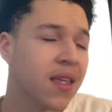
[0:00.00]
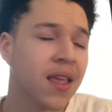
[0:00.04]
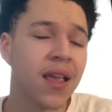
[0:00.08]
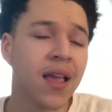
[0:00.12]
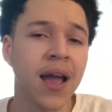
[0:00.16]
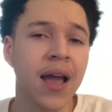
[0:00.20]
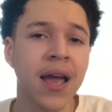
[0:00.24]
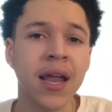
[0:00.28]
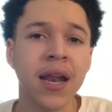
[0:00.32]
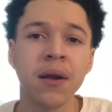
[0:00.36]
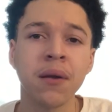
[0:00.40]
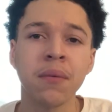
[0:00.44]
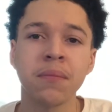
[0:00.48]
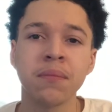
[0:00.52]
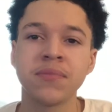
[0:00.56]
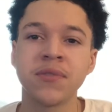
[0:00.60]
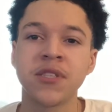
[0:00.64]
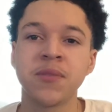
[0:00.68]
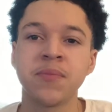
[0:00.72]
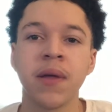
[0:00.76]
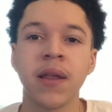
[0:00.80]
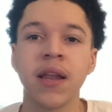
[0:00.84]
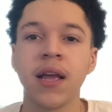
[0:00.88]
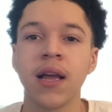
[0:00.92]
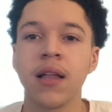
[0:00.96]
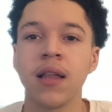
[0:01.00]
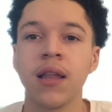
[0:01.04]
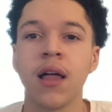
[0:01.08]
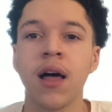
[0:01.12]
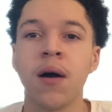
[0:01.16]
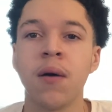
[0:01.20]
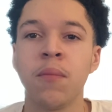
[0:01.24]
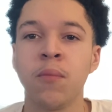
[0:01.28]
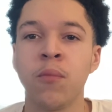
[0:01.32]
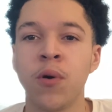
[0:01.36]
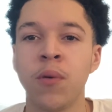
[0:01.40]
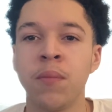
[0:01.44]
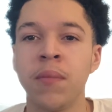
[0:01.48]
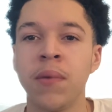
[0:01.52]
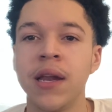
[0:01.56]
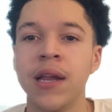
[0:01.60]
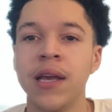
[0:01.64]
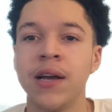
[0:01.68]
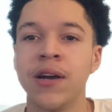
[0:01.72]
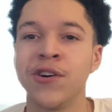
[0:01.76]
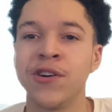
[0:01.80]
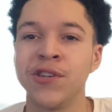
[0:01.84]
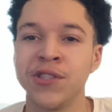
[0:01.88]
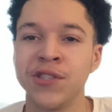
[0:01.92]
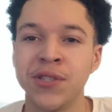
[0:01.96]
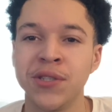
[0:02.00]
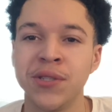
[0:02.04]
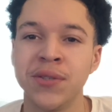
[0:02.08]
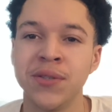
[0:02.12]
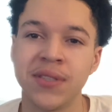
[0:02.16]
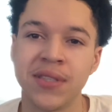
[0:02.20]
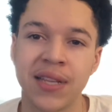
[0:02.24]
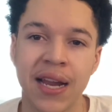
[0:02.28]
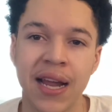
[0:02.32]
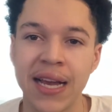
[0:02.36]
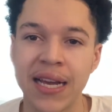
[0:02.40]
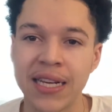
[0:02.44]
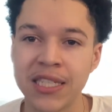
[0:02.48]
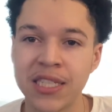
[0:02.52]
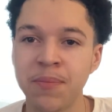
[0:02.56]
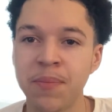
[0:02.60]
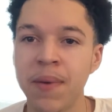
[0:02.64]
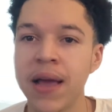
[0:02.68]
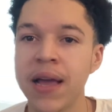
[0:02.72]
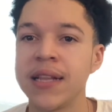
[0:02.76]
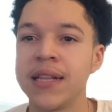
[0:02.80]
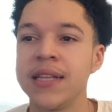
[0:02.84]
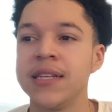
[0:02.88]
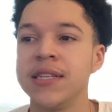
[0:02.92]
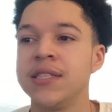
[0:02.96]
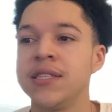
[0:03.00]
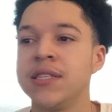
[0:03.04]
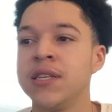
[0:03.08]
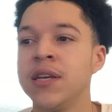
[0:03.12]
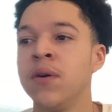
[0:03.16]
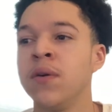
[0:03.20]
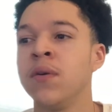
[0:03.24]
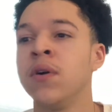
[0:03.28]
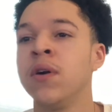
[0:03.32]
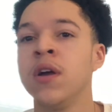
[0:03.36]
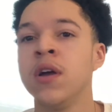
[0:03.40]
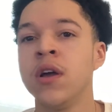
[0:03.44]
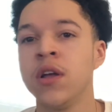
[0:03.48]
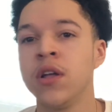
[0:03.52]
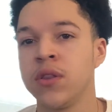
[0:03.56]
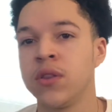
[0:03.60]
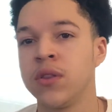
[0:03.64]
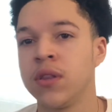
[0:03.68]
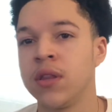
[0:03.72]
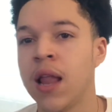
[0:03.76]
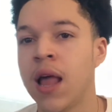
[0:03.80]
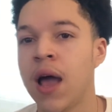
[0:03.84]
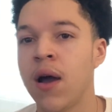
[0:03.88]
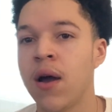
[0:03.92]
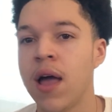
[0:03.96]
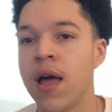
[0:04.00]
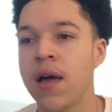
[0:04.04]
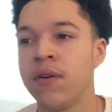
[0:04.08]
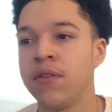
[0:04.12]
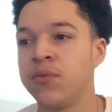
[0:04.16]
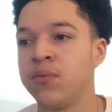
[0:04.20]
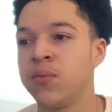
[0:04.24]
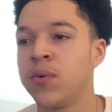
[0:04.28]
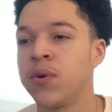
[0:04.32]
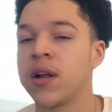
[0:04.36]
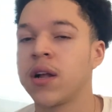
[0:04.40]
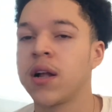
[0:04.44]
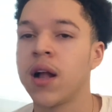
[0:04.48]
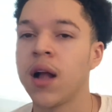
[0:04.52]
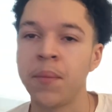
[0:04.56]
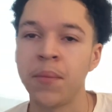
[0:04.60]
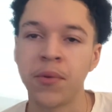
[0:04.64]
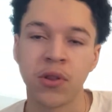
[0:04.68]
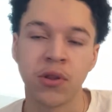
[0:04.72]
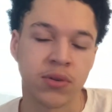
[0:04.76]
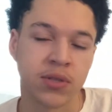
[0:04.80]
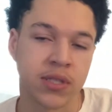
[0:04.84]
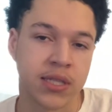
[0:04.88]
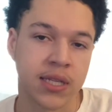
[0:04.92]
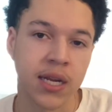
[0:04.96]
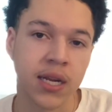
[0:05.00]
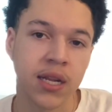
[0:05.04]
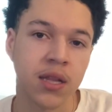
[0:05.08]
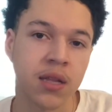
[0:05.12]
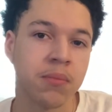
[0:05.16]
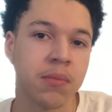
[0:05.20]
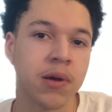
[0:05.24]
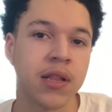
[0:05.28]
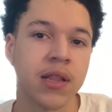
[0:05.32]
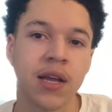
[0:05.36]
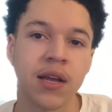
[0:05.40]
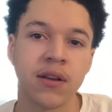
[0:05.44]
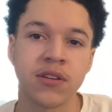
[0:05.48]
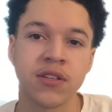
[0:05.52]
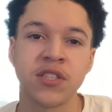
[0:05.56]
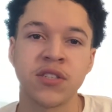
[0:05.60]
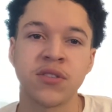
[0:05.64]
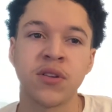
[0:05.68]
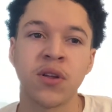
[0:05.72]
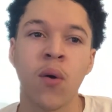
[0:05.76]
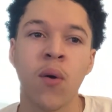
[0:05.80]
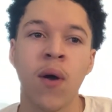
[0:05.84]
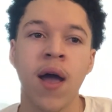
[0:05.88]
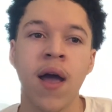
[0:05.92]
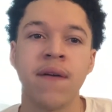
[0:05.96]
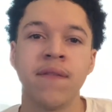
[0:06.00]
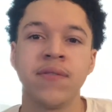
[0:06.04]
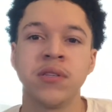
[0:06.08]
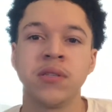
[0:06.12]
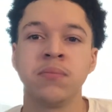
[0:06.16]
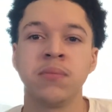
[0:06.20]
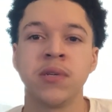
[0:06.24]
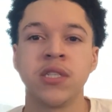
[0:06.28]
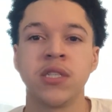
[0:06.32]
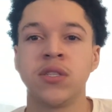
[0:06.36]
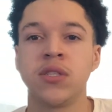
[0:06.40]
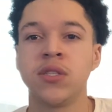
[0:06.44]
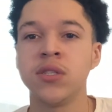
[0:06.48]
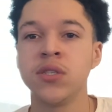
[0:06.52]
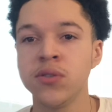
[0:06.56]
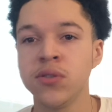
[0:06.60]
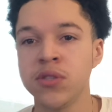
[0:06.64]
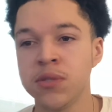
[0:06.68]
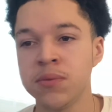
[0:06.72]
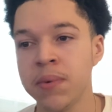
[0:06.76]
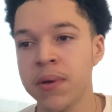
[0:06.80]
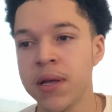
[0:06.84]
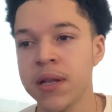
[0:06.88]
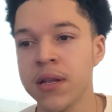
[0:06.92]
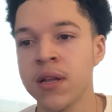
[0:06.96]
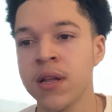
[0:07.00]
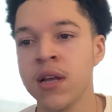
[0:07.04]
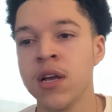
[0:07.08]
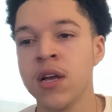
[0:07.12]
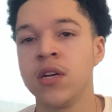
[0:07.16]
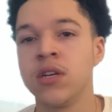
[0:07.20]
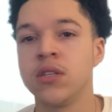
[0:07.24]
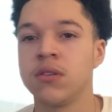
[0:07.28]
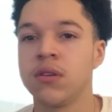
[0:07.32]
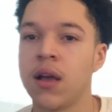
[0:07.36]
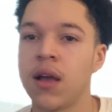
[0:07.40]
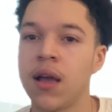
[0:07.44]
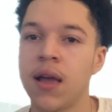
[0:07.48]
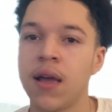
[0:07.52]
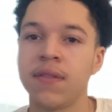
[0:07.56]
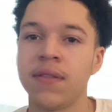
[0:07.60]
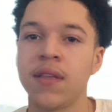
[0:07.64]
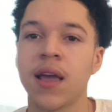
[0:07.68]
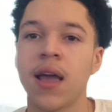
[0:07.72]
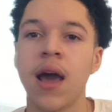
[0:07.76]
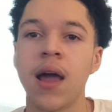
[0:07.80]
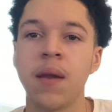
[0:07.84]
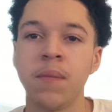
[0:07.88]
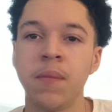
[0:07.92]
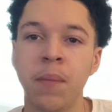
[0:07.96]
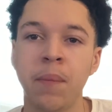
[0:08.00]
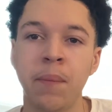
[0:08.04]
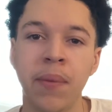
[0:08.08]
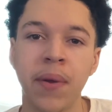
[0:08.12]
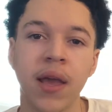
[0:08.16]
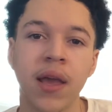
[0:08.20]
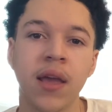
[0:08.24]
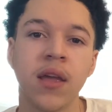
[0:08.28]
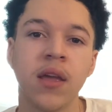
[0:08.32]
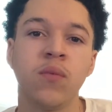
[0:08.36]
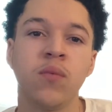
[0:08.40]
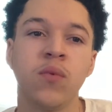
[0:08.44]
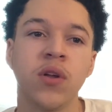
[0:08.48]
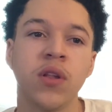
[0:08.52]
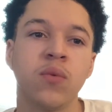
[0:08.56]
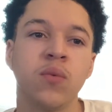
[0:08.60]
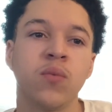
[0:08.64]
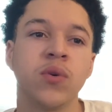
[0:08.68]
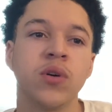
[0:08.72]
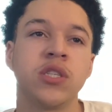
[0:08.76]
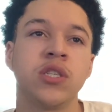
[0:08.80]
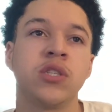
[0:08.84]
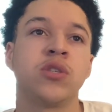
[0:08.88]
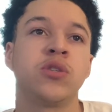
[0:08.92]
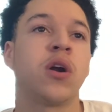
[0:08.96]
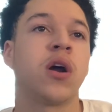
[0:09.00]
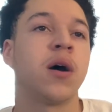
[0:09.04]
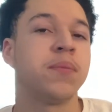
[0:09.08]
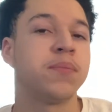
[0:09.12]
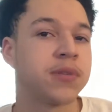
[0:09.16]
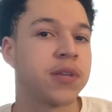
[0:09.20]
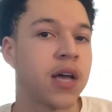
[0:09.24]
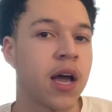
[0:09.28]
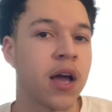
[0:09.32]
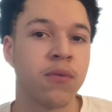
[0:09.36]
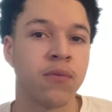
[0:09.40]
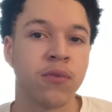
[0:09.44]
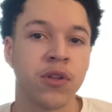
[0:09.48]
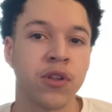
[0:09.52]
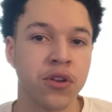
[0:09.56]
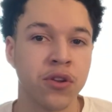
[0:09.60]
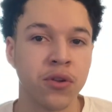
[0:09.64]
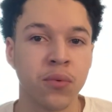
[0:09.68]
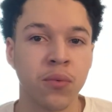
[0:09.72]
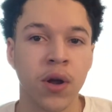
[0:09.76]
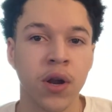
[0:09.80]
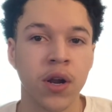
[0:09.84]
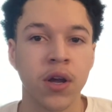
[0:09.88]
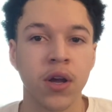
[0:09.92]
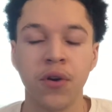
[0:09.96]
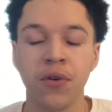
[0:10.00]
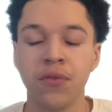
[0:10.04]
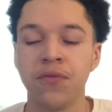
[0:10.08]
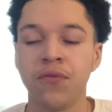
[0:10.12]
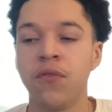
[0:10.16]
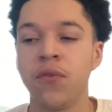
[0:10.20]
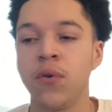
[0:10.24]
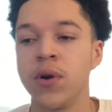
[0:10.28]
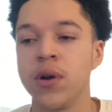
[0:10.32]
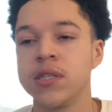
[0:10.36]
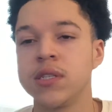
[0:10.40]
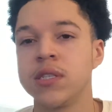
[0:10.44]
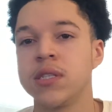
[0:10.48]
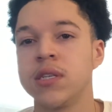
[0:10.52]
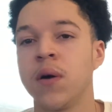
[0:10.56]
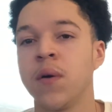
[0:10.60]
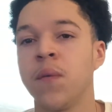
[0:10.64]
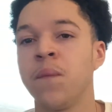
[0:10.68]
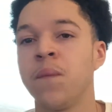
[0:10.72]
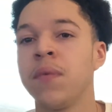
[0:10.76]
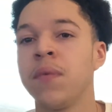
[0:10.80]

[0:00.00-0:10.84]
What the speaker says: I ended up spending a lot more money on shoes than I expected, so now as we're coming towards the end of the month, I just don't have as much to spend, so I have to kind of be picky with what drops I really do want to go for. So